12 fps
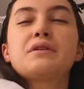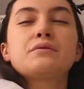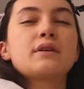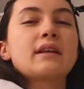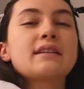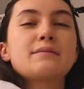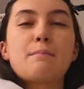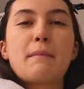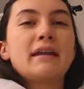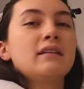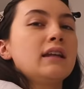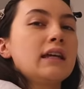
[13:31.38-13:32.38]
it was like this
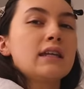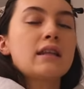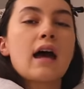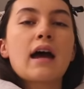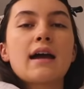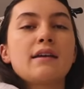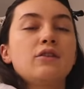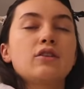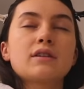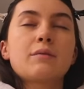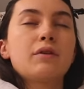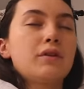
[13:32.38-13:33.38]
medley that I
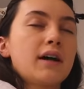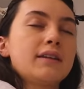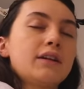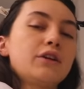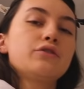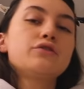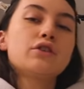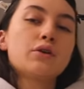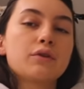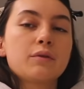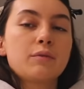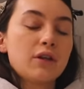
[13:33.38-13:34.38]
looked up online that you can
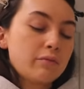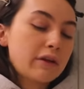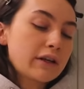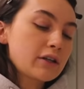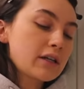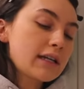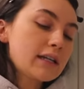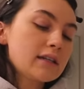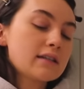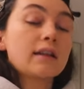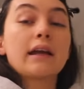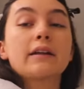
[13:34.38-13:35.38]
soak the beauty blender in
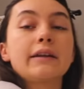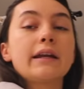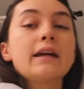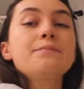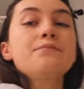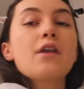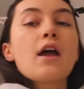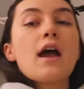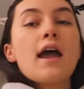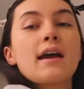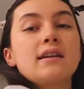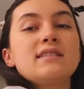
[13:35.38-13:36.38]
to like clean it.
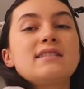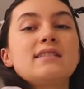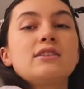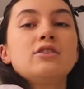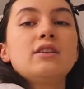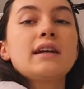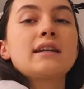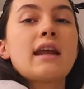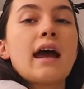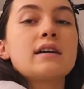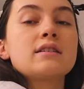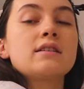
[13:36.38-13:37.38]
And it's still like
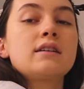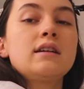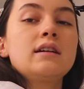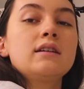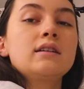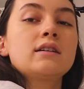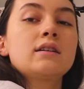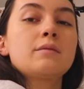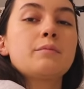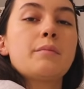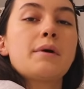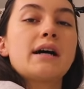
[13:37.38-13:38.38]
nasty,
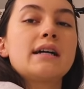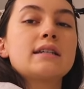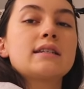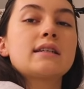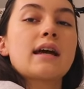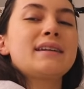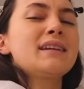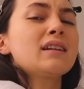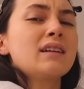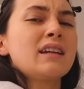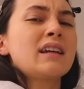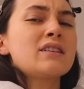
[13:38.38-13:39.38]
but I did
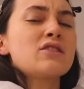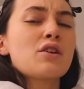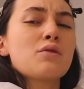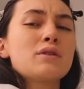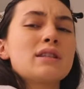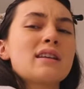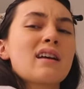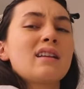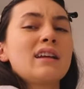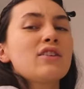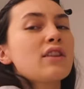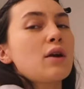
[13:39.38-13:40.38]
clean it. So it's
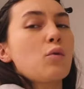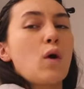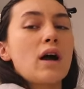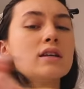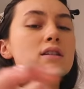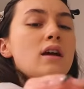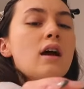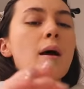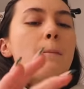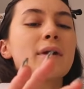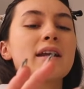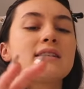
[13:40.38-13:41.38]
cleaner than it was,
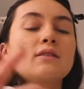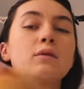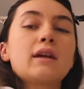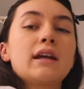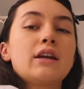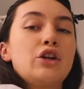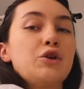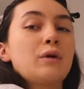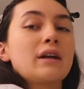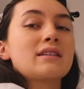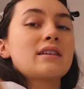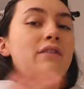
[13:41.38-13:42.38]
but I still want to get a new
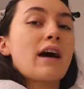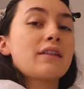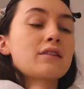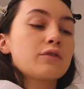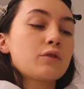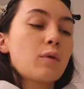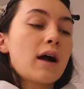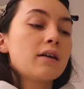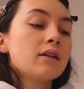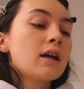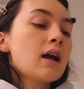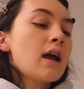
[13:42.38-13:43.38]
one because I've had this for a while.